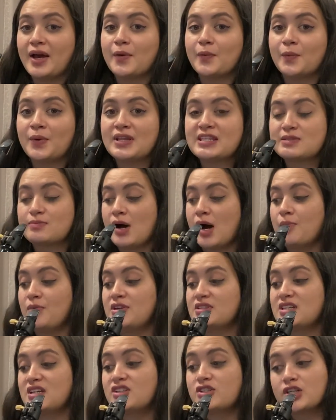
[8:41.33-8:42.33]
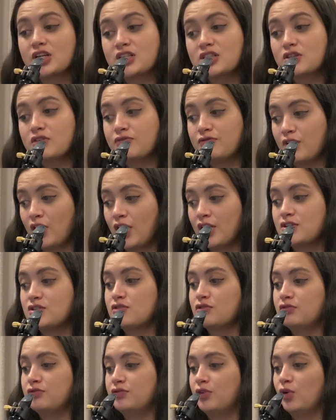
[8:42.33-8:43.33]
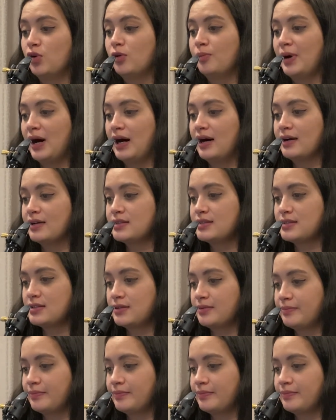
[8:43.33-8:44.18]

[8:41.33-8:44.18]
With smart music, just the first 4 bars.